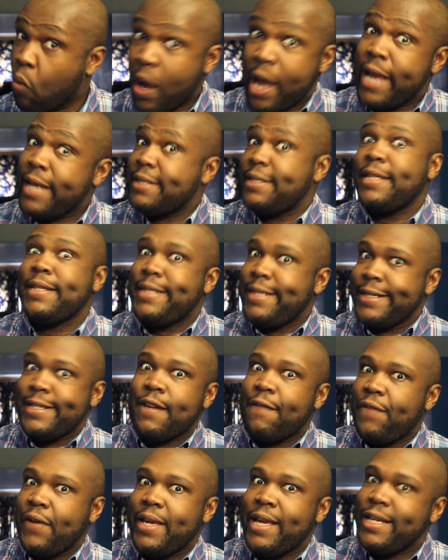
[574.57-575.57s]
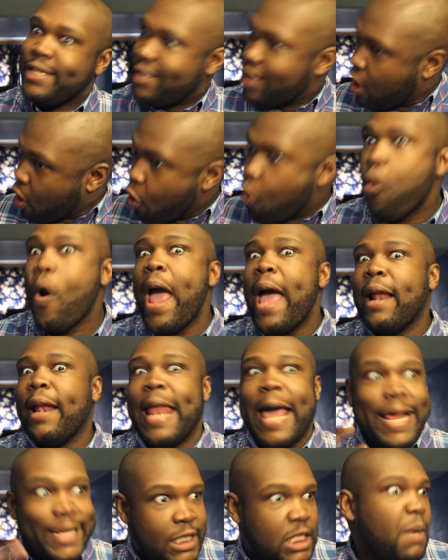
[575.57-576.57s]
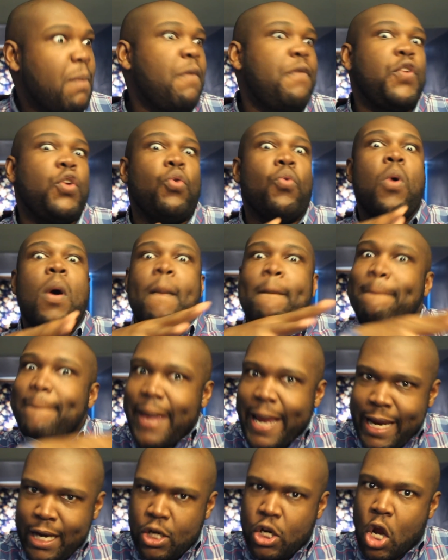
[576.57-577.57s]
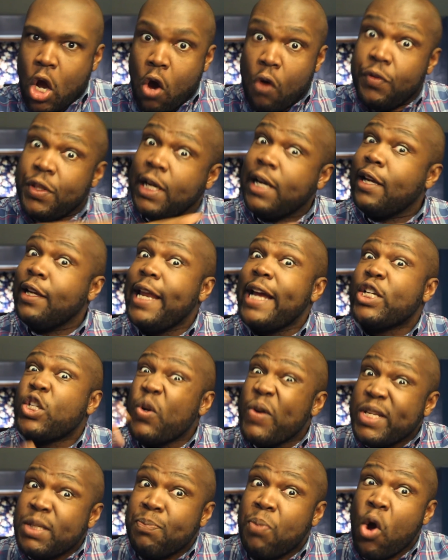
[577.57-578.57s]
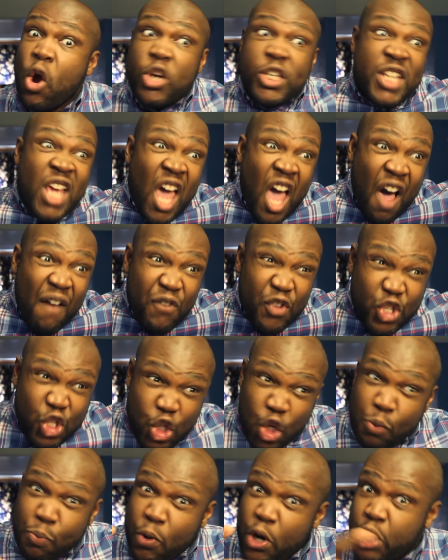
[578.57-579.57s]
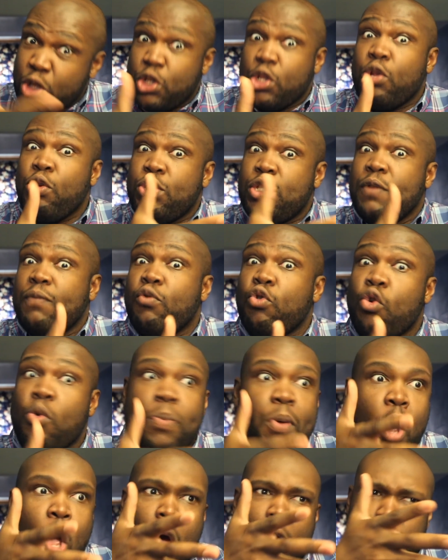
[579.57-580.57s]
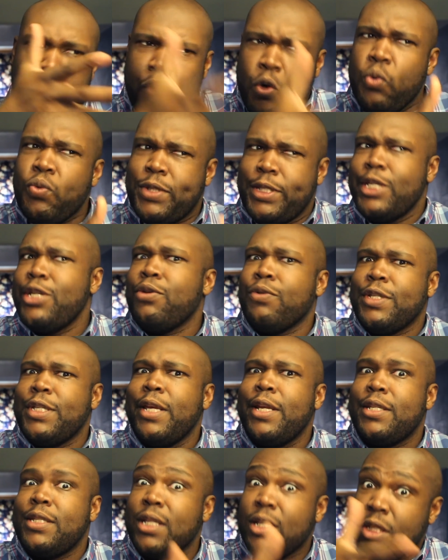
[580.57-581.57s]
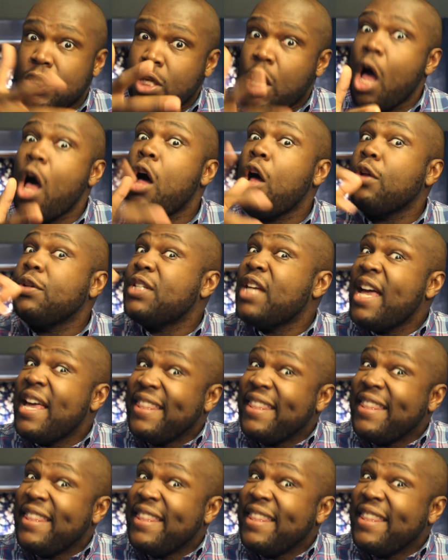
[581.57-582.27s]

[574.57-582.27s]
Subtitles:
why is this significant? Well, as some of you may know, the Collector is part of a super exclusive group of rude senior citizens called